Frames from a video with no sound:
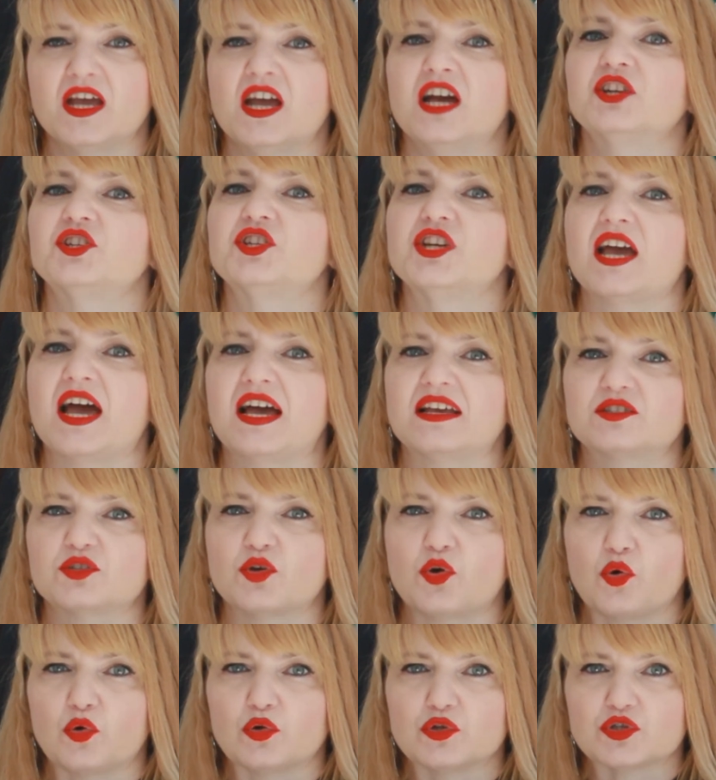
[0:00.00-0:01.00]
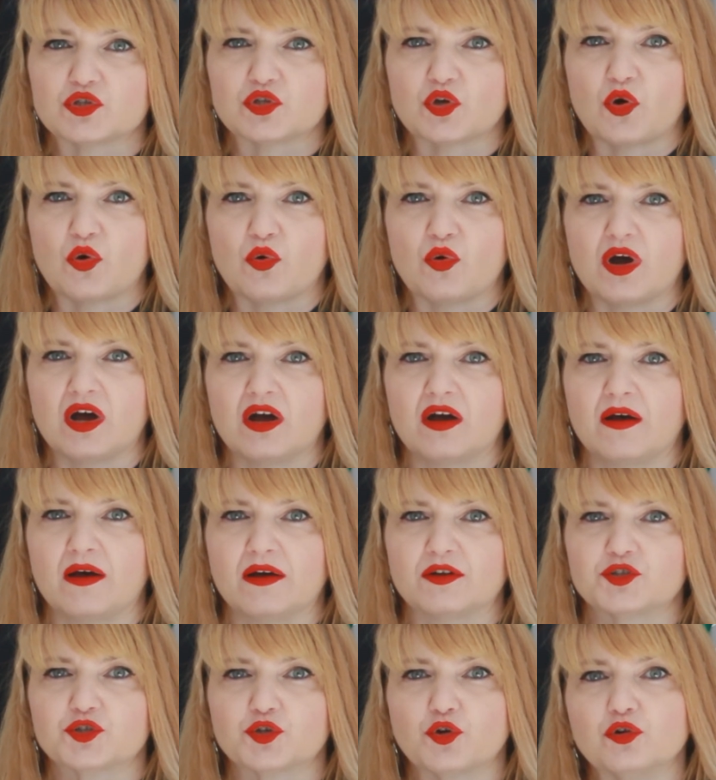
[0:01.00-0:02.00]
She has
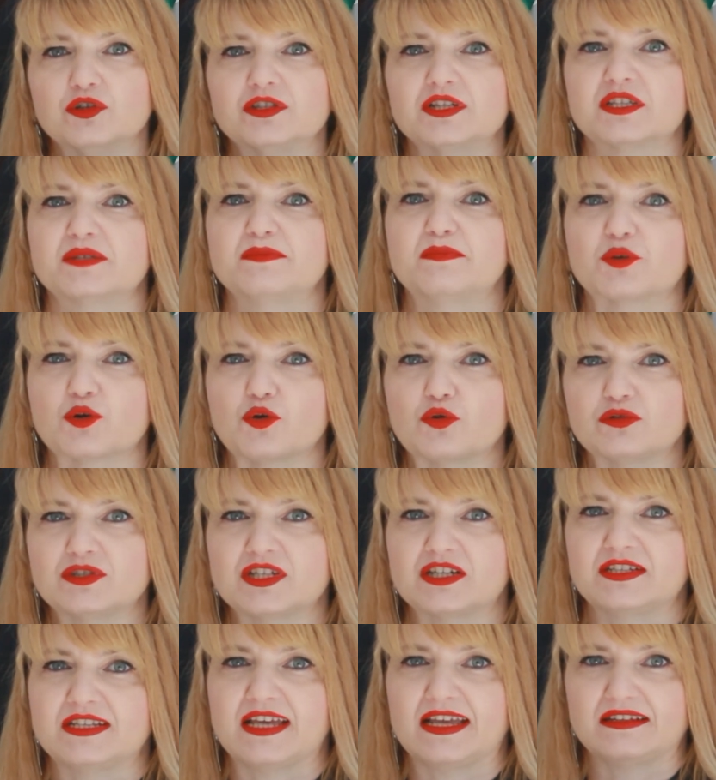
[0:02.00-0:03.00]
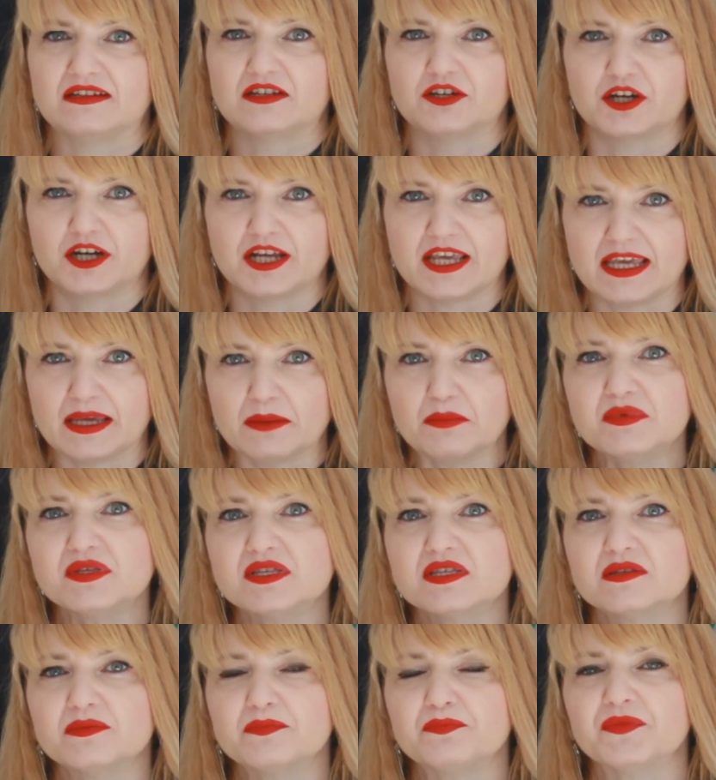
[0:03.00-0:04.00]
also shoulders broader than her
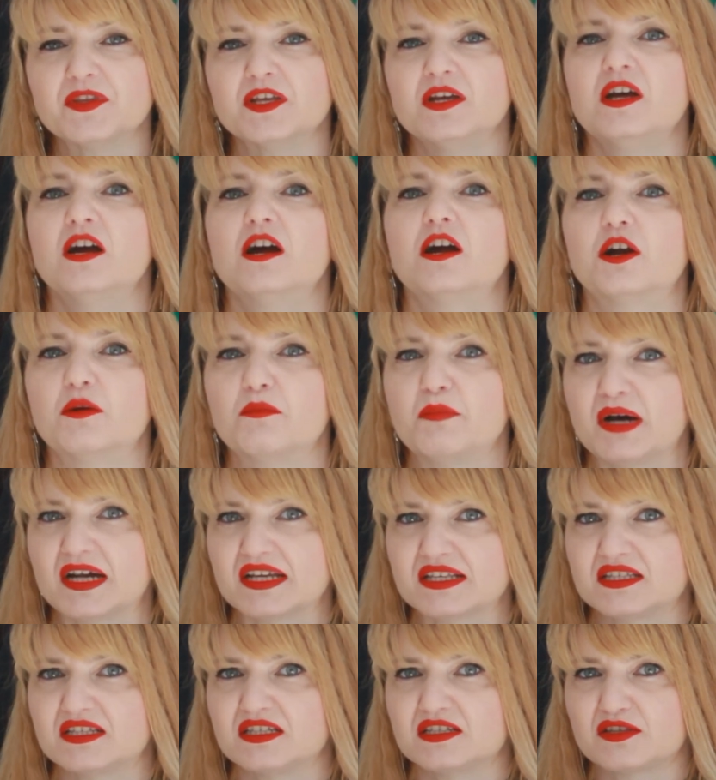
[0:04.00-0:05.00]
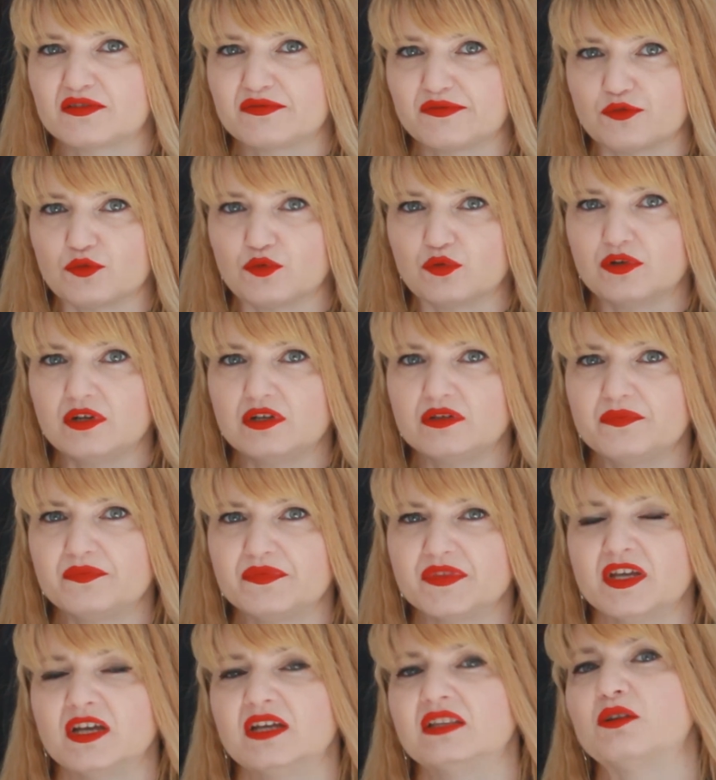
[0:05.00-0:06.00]
hips. Her bust is full,
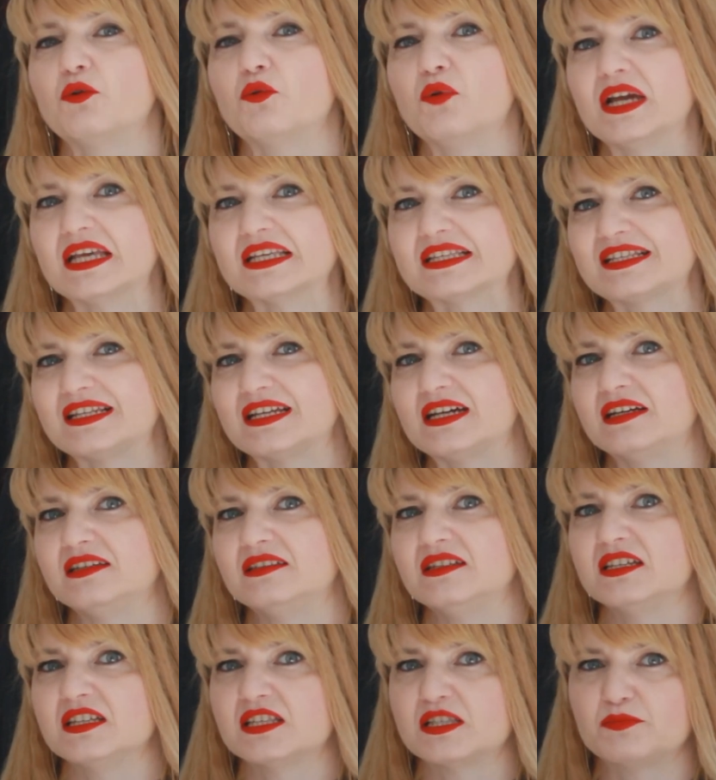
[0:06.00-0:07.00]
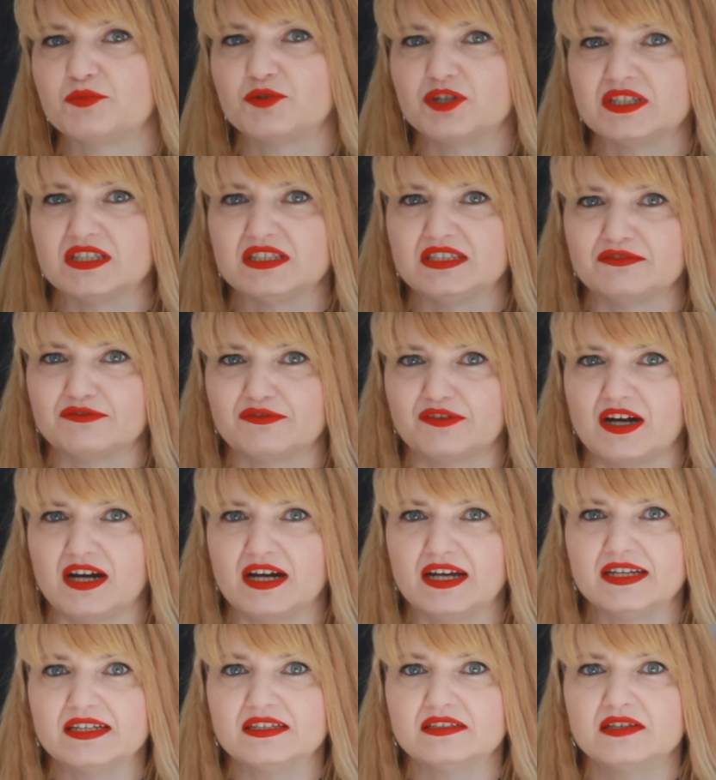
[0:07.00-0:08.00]
the waistline is pretty
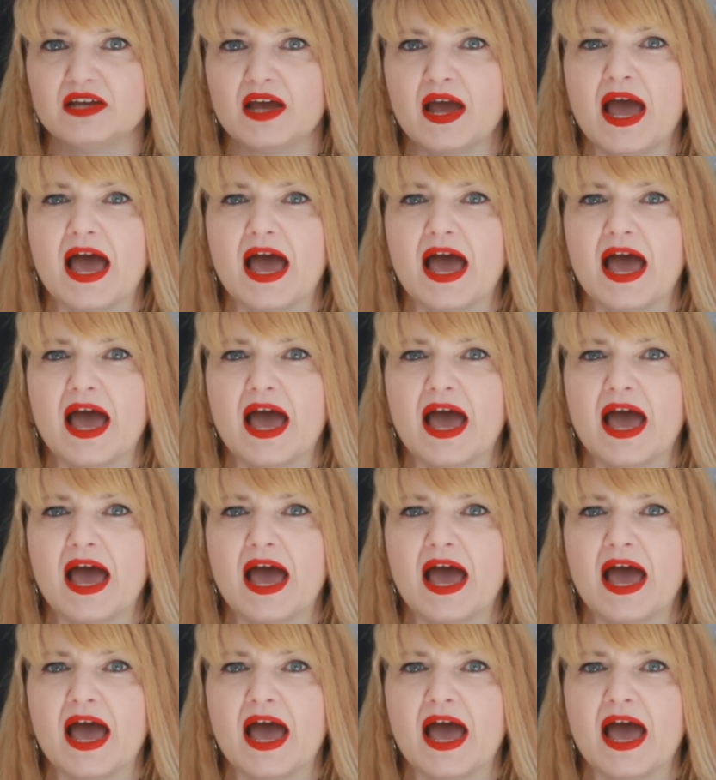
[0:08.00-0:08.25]
defined,